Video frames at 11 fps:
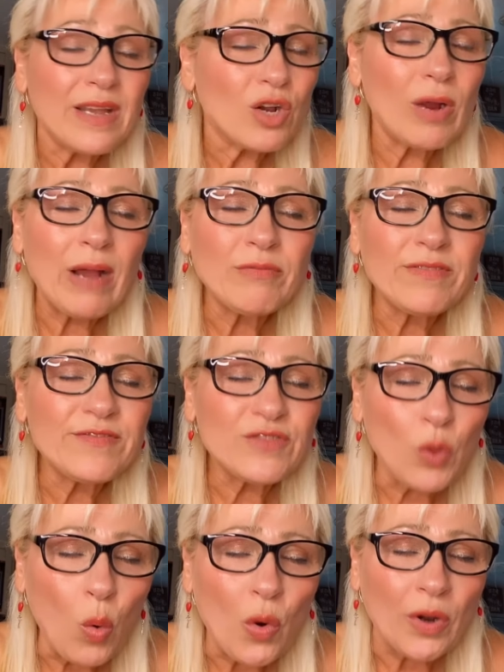crown of
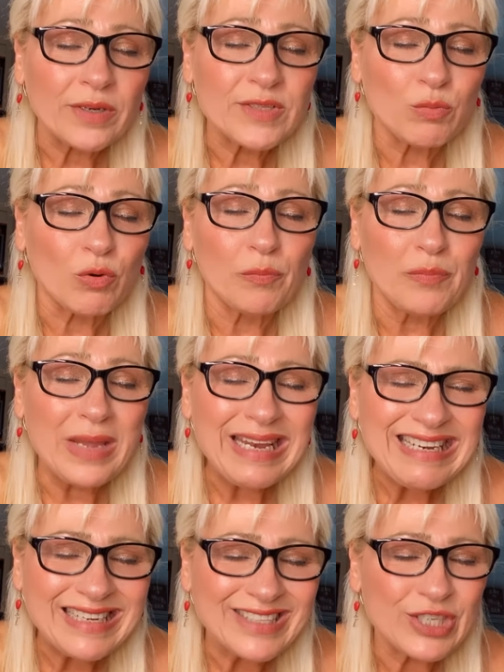thorns were
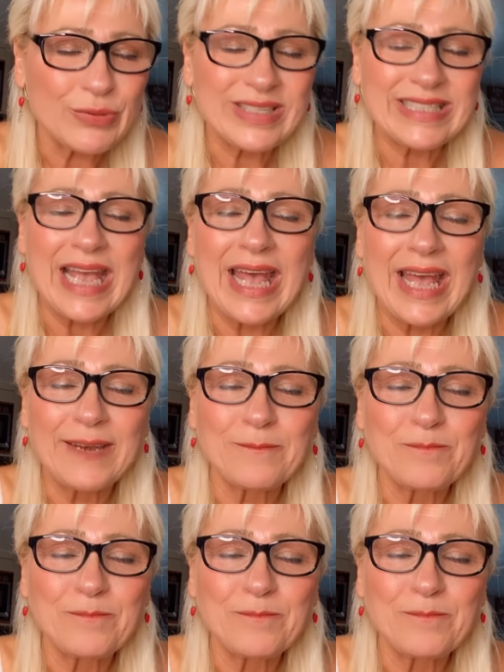beaten into his head.